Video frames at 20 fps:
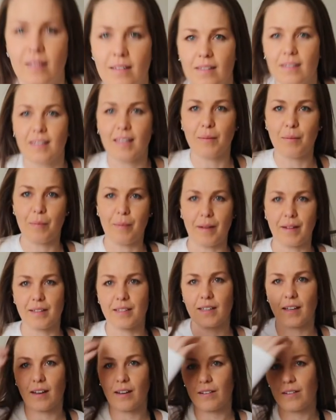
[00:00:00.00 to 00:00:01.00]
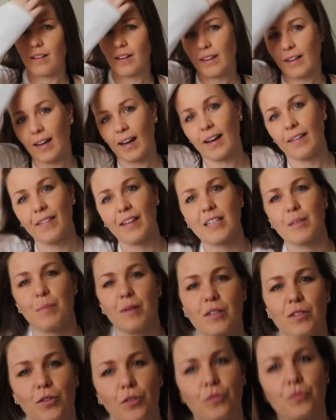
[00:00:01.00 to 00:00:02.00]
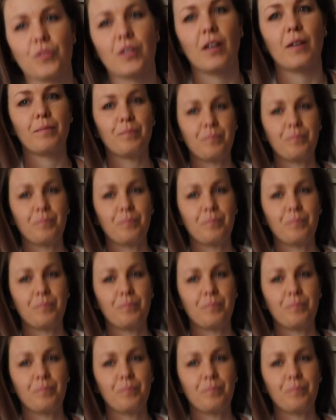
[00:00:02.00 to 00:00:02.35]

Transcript: Is that a bit better? Okay, that's a bit softer.